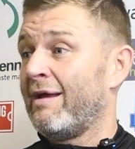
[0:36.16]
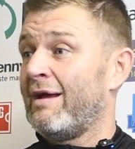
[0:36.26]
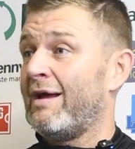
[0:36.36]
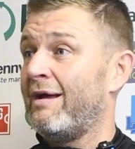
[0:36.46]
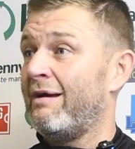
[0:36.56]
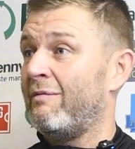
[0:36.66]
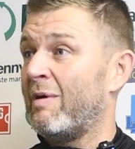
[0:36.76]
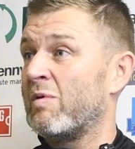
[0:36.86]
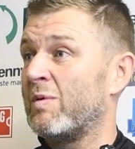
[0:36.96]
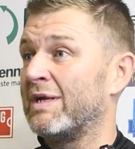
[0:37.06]

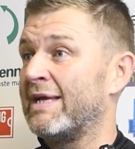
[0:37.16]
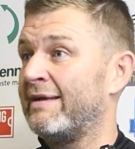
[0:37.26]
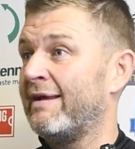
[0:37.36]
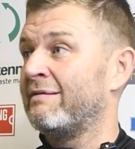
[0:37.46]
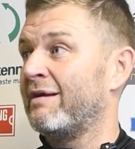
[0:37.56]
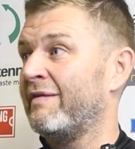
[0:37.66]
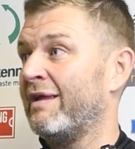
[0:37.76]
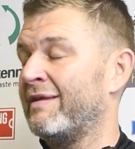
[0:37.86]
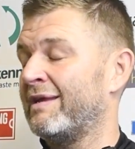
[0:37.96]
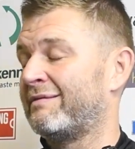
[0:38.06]
when we were leading, and
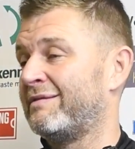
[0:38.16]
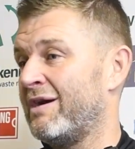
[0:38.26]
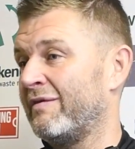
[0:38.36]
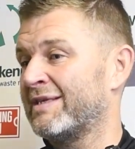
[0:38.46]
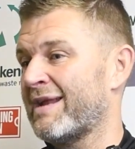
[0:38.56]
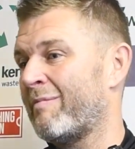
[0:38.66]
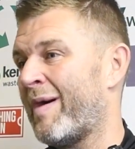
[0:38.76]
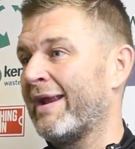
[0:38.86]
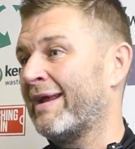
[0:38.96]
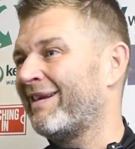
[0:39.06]
they start
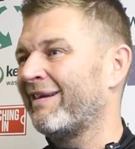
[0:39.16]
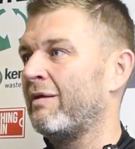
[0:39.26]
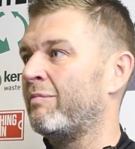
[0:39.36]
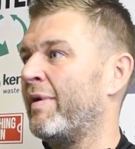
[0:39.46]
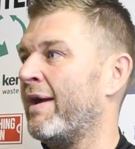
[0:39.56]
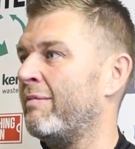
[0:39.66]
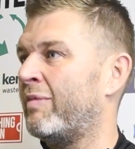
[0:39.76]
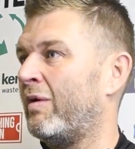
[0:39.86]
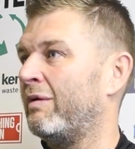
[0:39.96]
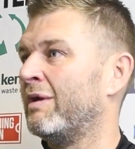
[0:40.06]
panicking a little bit,
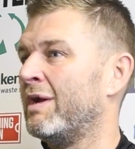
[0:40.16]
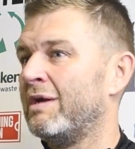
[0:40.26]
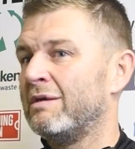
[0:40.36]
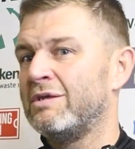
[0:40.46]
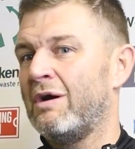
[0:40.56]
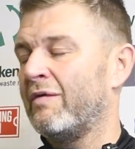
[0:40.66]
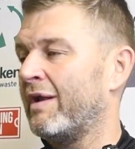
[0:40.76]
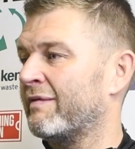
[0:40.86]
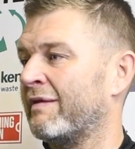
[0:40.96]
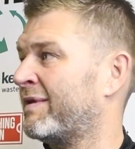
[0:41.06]
but
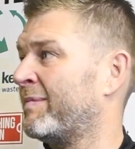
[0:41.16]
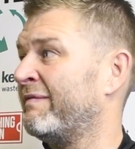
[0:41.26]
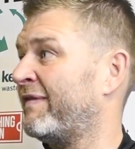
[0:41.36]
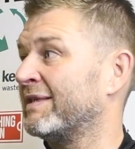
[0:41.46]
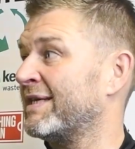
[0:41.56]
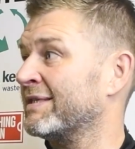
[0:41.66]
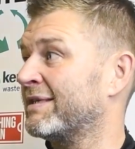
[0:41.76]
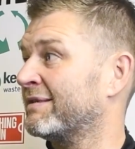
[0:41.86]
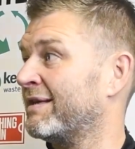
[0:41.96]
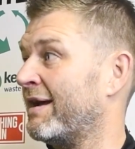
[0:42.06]
they've been
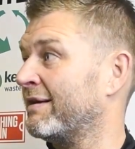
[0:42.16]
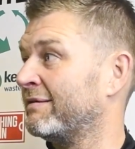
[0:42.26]
fantastic today.